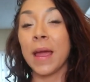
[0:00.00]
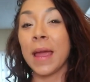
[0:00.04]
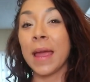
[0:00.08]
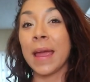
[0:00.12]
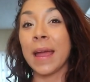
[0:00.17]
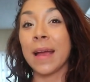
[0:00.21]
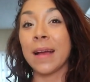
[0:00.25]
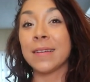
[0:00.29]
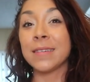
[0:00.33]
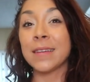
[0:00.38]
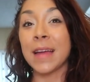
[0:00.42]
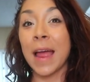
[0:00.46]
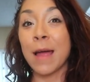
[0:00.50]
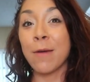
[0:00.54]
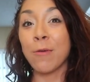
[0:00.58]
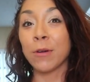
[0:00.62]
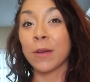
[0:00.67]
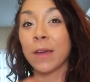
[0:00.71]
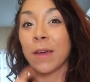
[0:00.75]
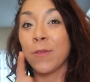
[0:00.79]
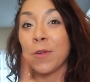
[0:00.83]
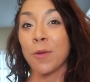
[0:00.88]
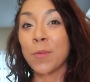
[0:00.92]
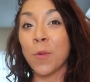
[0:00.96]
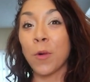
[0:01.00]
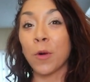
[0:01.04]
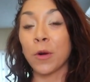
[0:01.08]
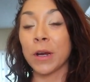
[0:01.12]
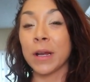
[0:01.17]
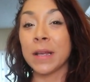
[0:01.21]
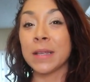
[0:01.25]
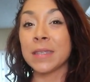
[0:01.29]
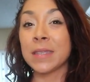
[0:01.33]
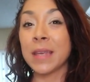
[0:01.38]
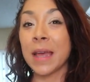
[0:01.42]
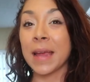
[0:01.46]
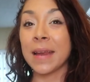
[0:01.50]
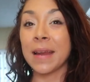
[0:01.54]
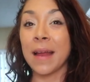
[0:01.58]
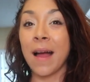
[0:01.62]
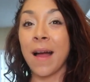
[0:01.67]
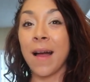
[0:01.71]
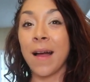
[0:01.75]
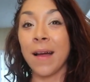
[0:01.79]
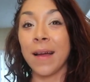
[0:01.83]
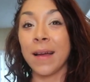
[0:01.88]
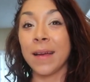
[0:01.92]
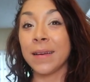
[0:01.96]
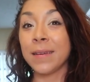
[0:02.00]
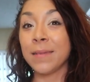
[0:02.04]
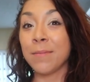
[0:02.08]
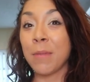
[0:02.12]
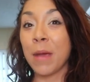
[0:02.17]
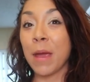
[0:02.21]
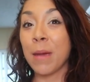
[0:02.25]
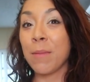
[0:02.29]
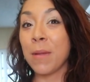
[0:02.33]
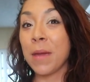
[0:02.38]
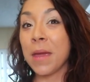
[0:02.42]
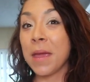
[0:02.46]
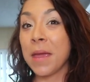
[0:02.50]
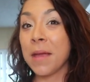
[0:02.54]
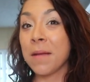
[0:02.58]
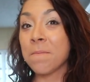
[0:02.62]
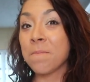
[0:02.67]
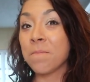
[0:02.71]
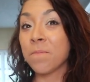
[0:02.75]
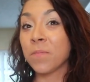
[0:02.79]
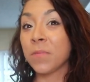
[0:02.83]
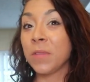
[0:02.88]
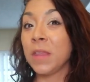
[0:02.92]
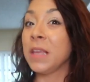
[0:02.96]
and I will give you more insight on maybe